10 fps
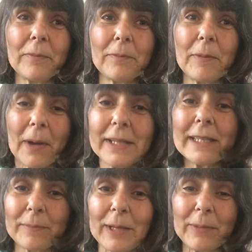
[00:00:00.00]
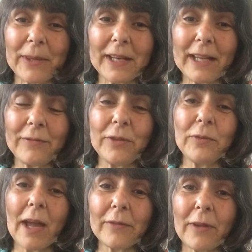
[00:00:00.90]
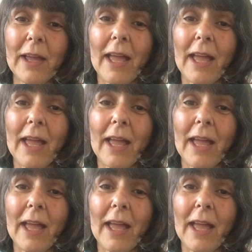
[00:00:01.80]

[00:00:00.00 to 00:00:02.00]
reminding people that if you have